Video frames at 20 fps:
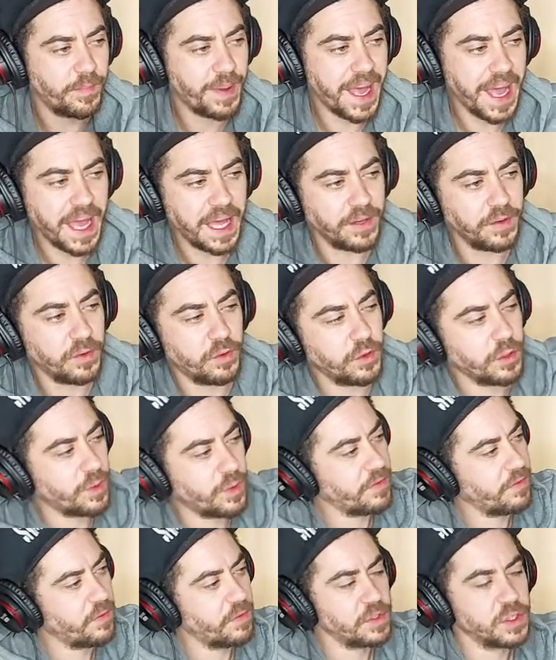pattern all
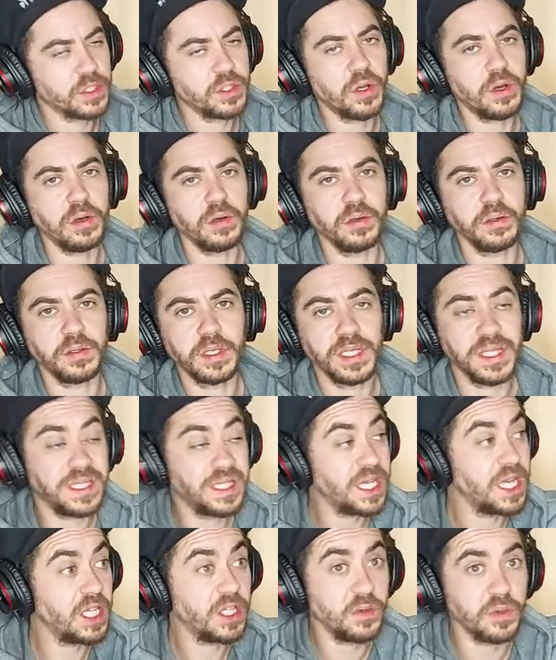the way through the song
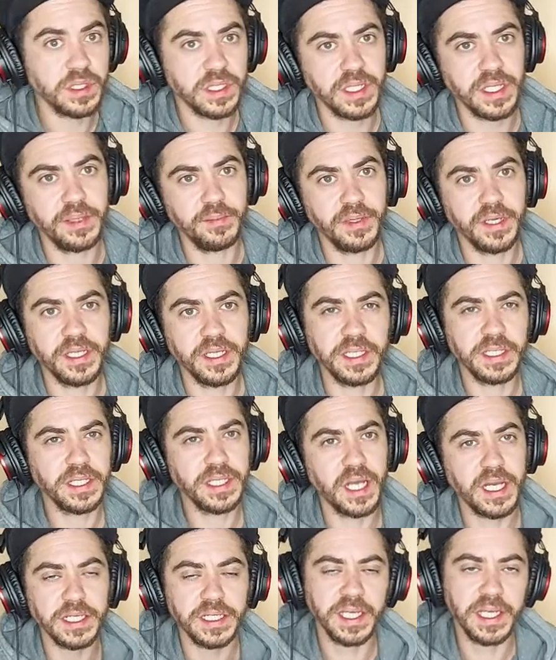continuously, because it
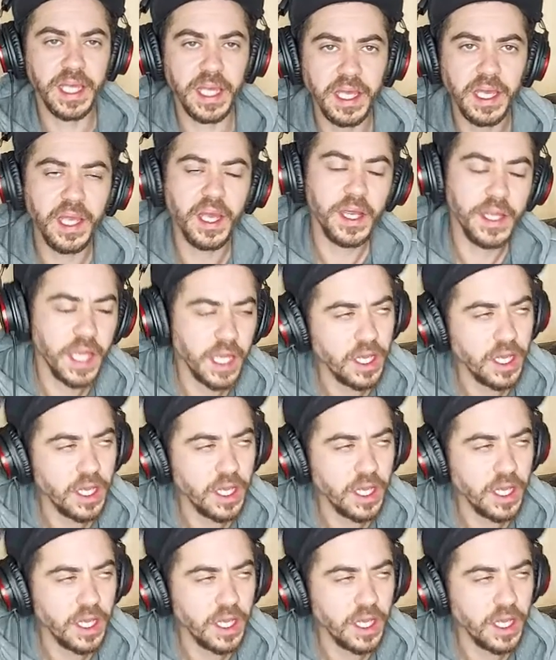starts to get,